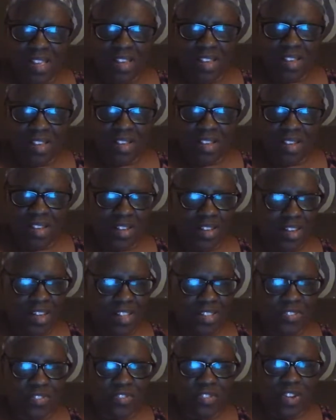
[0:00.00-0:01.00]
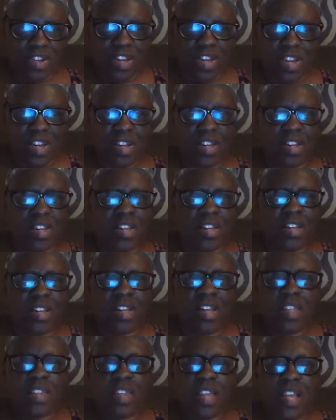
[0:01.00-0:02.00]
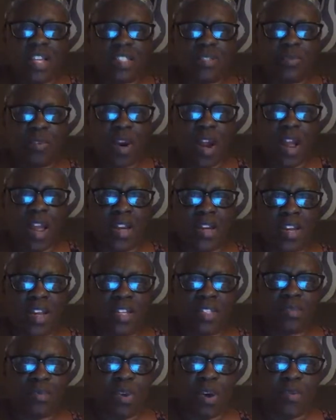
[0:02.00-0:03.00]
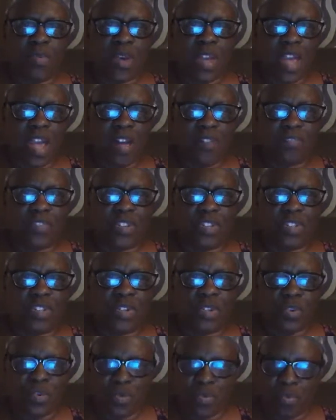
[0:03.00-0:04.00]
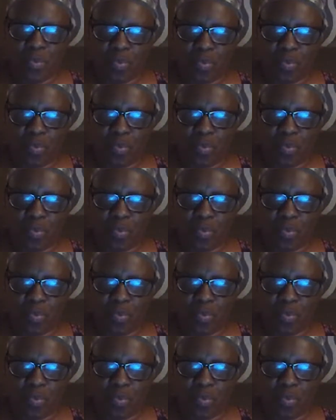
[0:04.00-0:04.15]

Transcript: Oh, that's funny. That's right. That's what we have to do.